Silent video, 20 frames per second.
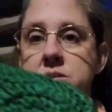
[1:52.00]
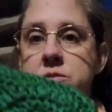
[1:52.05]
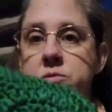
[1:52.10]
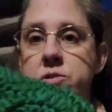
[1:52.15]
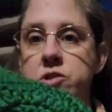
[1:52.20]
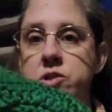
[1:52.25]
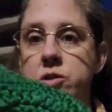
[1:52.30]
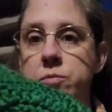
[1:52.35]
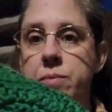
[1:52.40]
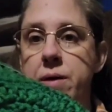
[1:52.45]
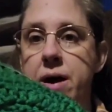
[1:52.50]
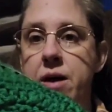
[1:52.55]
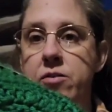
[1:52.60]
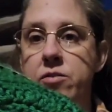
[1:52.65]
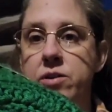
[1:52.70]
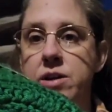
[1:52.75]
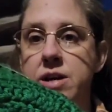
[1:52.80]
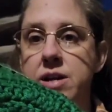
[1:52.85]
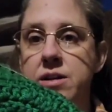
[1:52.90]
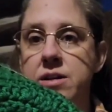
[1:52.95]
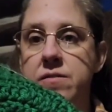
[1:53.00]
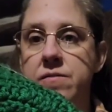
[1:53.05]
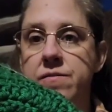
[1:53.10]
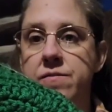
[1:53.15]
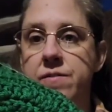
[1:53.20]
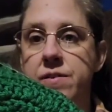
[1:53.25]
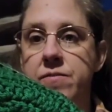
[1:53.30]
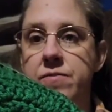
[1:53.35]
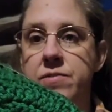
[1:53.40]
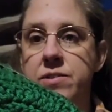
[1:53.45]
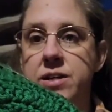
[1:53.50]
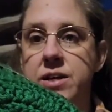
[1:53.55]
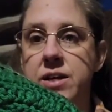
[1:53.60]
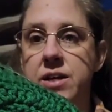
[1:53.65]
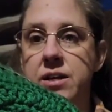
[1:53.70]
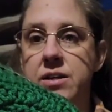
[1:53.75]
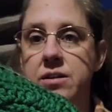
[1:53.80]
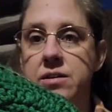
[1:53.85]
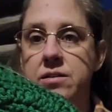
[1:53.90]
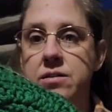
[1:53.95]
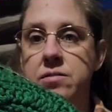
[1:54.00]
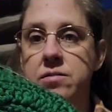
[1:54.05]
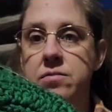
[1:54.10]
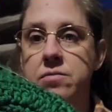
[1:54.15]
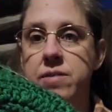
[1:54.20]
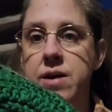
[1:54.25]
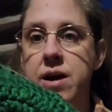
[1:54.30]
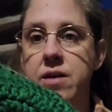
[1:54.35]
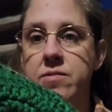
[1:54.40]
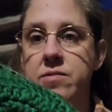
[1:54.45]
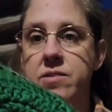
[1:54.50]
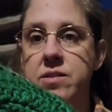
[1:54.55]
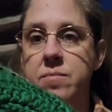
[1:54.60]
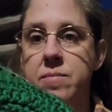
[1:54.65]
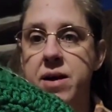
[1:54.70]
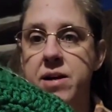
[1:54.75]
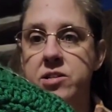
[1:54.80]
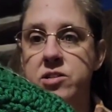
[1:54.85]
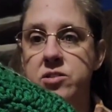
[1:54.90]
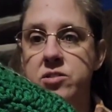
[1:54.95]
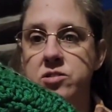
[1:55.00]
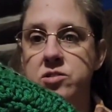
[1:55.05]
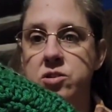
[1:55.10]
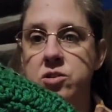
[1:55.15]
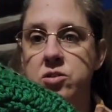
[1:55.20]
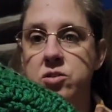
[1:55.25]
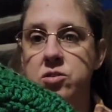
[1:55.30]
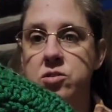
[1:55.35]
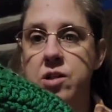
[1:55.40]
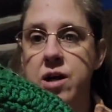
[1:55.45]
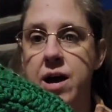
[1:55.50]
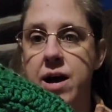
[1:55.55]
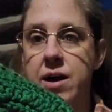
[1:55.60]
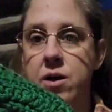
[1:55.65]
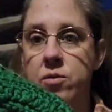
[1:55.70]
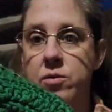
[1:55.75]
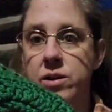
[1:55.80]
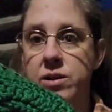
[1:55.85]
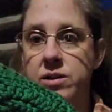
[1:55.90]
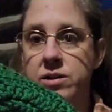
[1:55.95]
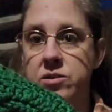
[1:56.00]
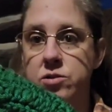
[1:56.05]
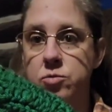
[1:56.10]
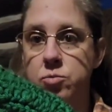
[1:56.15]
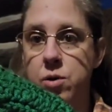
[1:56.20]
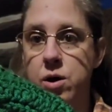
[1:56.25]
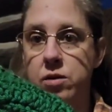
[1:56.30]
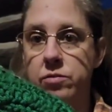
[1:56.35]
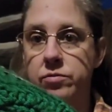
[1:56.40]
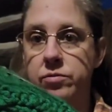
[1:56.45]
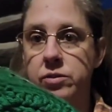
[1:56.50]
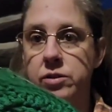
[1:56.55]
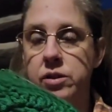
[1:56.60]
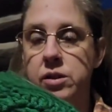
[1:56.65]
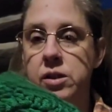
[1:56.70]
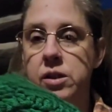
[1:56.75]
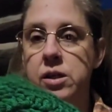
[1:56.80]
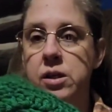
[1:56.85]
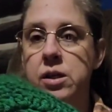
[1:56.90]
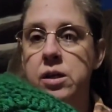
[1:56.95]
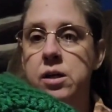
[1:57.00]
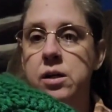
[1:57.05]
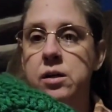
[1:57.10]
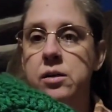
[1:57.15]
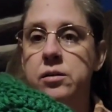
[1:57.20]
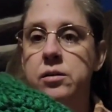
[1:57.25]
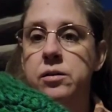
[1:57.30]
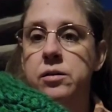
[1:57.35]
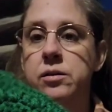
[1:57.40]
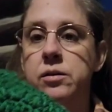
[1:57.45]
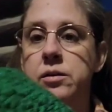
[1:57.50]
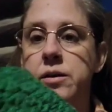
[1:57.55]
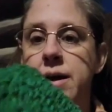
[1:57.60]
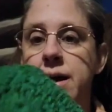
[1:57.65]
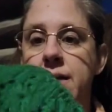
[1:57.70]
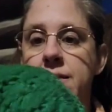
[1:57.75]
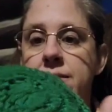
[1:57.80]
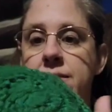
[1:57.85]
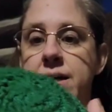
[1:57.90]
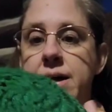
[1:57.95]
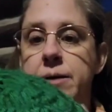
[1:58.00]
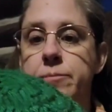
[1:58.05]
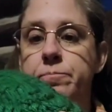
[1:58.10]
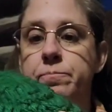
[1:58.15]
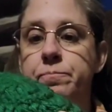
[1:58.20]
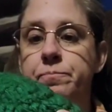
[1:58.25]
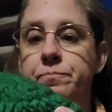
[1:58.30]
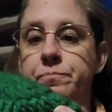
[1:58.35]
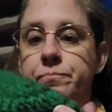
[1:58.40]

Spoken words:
original pattern, he did 15 rounds in the magic circle. I only did 12. And then